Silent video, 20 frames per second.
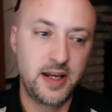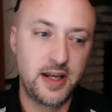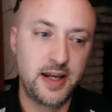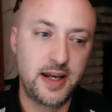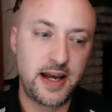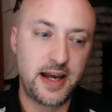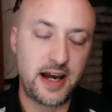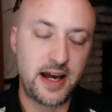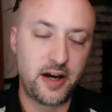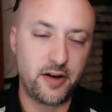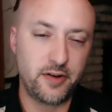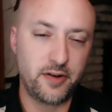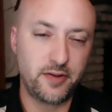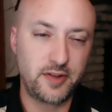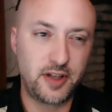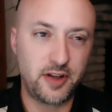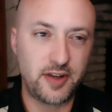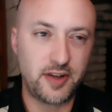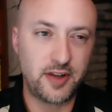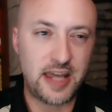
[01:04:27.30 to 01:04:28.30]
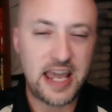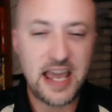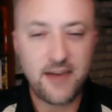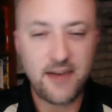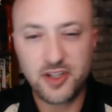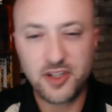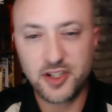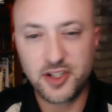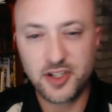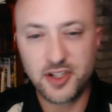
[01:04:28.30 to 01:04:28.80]
how they
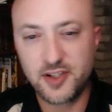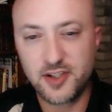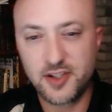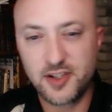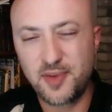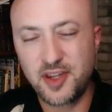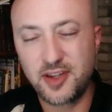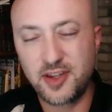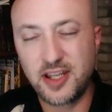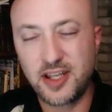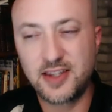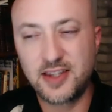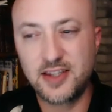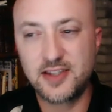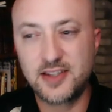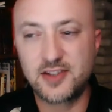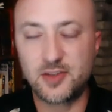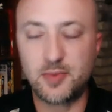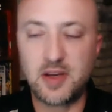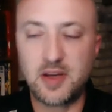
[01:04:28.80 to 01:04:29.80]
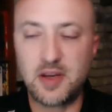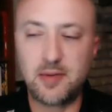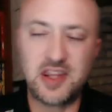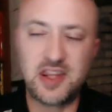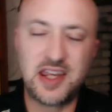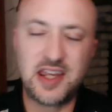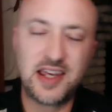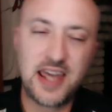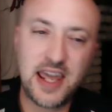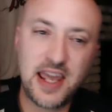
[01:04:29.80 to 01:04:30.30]
haven't done something like this, so maybe
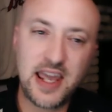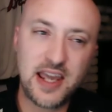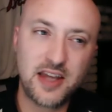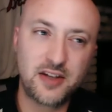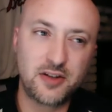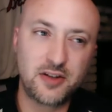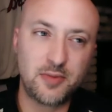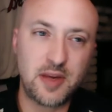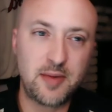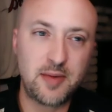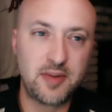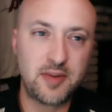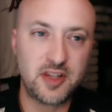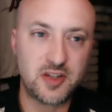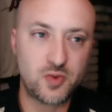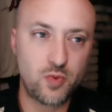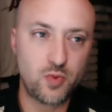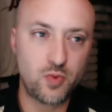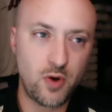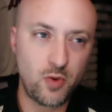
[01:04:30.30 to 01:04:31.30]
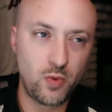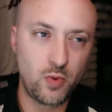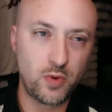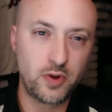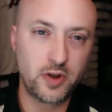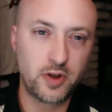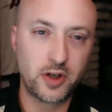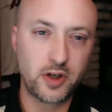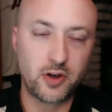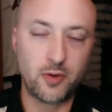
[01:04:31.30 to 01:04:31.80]
they can't, or maybe this won't
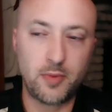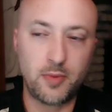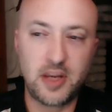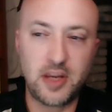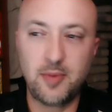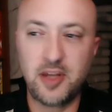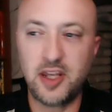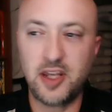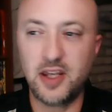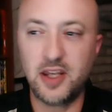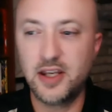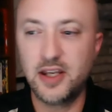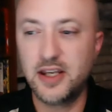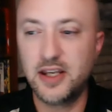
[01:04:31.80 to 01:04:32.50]
work, or maybe